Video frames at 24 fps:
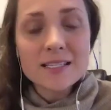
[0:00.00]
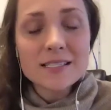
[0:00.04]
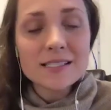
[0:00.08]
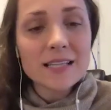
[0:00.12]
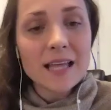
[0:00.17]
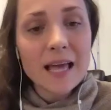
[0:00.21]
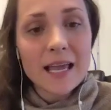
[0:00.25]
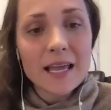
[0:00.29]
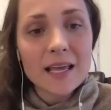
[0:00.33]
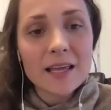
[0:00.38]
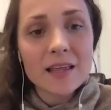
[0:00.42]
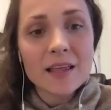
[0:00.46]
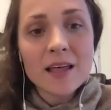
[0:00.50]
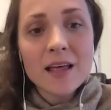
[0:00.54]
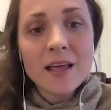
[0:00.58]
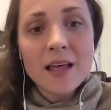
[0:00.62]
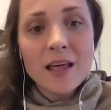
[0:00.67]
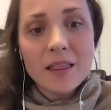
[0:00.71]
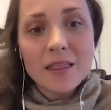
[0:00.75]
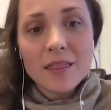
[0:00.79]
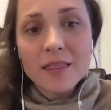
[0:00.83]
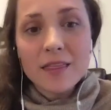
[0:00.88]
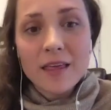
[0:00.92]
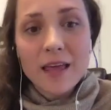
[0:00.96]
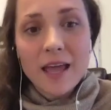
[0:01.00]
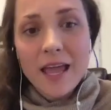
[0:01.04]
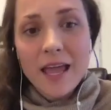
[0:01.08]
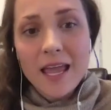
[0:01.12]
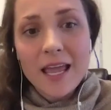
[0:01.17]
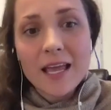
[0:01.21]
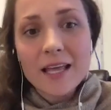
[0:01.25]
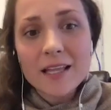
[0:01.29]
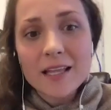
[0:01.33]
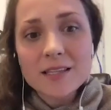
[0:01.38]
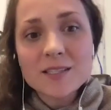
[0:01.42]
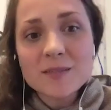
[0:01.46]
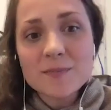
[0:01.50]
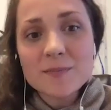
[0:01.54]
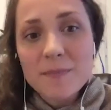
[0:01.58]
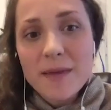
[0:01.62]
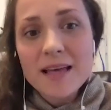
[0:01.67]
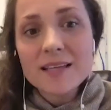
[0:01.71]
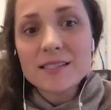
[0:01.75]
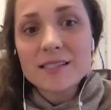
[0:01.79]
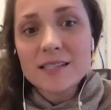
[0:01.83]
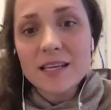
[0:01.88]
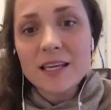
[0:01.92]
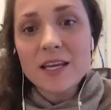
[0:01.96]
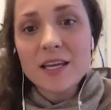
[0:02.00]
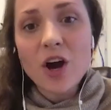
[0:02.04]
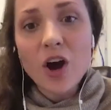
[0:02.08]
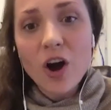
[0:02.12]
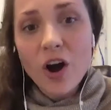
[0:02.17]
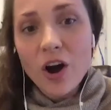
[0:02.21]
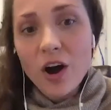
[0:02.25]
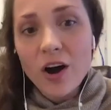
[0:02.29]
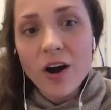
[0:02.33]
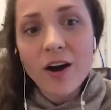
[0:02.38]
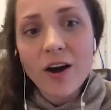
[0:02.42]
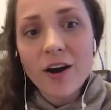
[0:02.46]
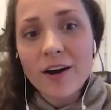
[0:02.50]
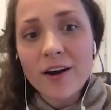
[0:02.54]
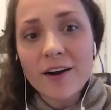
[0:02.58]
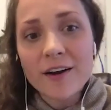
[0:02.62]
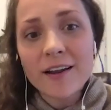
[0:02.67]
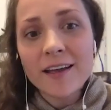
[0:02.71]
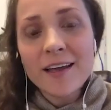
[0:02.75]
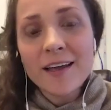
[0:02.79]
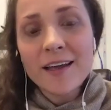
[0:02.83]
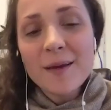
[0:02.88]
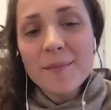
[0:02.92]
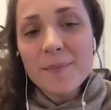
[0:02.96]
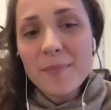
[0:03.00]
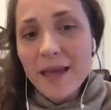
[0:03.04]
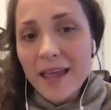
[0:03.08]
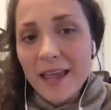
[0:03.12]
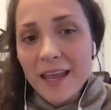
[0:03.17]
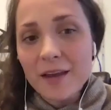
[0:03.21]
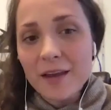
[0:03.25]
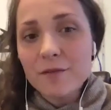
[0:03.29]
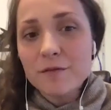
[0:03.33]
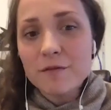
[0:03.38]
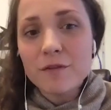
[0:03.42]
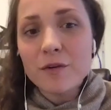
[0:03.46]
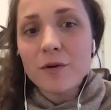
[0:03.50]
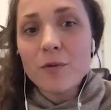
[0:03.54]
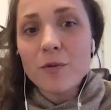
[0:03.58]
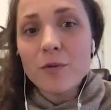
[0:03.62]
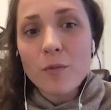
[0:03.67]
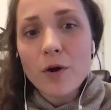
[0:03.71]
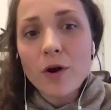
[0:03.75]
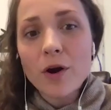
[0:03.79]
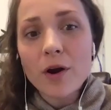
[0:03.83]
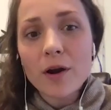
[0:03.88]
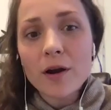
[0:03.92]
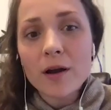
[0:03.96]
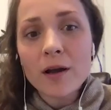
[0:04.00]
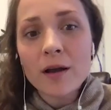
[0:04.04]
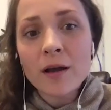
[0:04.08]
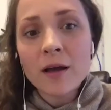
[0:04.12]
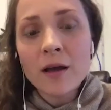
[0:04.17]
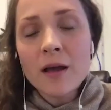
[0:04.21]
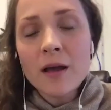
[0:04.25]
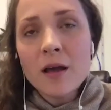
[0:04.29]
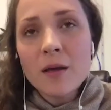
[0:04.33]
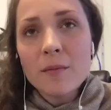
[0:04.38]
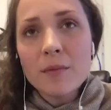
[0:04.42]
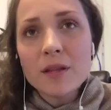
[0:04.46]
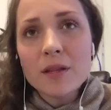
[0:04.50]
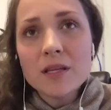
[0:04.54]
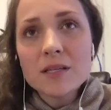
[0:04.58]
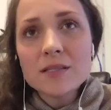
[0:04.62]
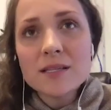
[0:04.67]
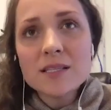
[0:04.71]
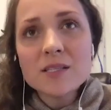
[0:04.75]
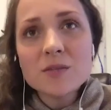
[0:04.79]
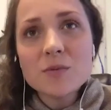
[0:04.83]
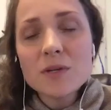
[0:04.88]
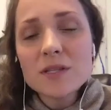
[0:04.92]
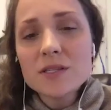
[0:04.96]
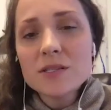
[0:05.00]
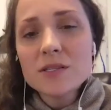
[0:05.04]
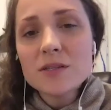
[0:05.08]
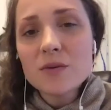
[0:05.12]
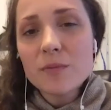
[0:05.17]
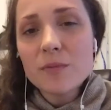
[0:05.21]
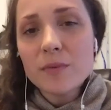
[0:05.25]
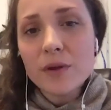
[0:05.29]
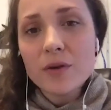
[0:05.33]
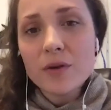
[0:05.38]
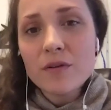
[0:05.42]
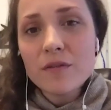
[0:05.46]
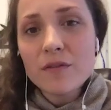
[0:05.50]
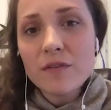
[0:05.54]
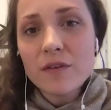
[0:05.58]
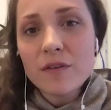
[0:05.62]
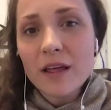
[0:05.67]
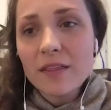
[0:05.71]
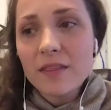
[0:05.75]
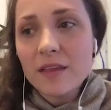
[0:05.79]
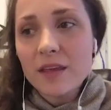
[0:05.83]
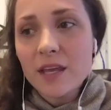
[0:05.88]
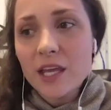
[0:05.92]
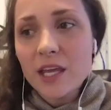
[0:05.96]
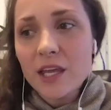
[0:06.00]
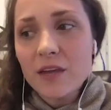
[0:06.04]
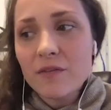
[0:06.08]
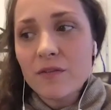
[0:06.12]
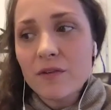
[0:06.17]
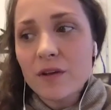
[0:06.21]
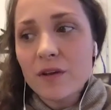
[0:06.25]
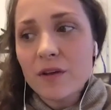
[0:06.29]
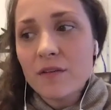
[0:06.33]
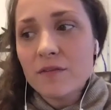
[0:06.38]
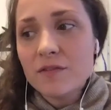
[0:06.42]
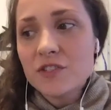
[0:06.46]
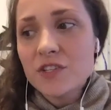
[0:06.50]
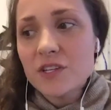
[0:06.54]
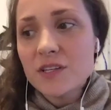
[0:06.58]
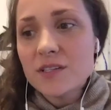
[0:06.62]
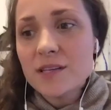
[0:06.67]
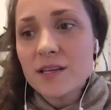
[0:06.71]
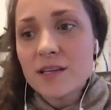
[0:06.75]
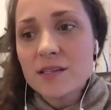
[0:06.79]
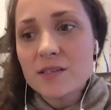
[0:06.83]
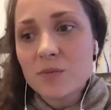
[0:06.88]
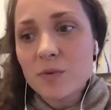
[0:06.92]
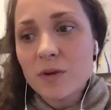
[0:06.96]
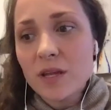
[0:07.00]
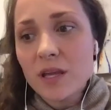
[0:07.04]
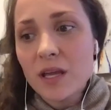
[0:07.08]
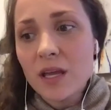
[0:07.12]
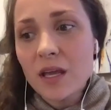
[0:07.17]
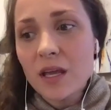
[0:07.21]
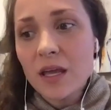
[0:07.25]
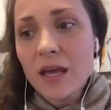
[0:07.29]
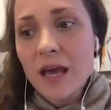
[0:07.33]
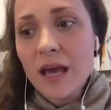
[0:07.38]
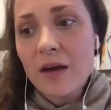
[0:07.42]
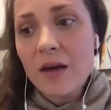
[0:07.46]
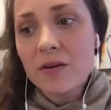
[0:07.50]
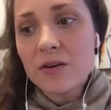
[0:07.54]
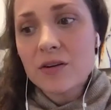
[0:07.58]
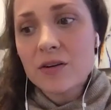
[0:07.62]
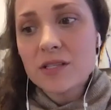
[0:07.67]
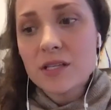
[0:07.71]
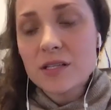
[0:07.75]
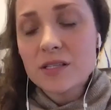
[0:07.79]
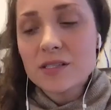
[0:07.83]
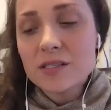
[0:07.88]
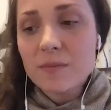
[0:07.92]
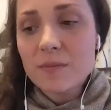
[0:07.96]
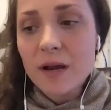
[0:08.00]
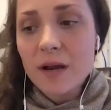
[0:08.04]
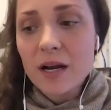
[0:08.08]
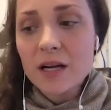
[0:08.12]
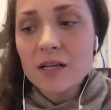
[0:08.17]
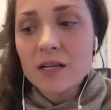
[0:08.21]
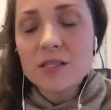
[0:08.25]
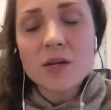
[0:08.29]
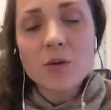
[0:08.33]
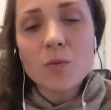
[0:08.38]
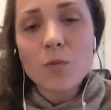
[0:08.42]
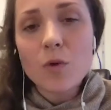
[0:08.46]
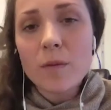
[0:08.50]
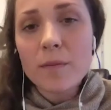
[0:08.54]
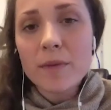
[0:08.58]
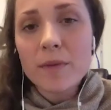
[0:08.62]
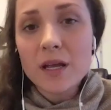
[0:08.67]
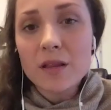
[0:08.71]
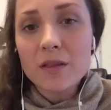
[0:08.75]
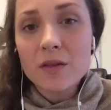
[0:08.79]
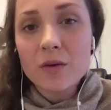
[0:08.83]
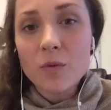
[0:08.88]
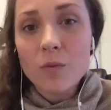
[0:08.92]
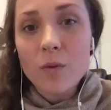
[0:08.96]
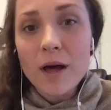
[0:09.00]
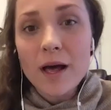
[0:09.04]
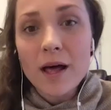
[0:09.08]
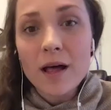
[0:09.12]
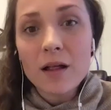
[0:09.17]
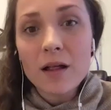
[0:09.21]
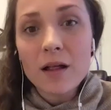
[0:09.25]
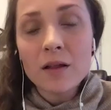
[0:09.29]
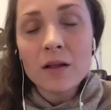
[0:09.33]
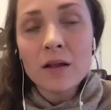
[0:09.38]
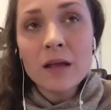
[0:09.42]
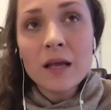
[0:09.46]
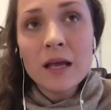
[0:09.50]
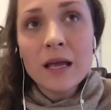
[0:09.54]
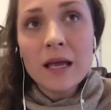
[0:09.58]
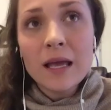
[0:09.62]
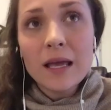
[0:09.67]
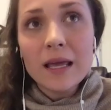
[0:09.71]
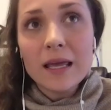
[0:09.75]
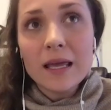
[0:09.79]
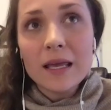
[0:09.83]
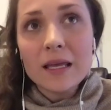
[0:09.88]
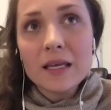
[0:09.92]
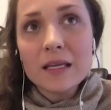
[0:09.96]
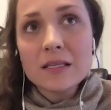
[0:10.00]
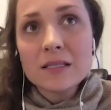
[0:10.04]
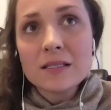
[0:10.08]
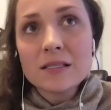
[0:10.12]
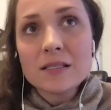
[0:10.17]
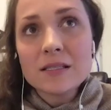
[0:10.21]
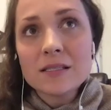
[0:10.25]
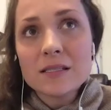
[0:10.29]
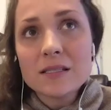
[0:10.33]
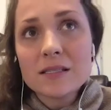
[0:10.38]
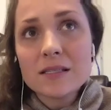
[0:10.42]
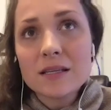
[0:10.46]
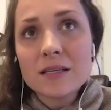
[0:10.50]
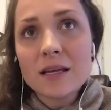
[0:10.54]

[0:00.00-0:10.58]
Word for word: like the hands messy, hard, painful work. But this is what's so beautiful, I think, even of Jesus when he encounters this Samaritan woman at the well is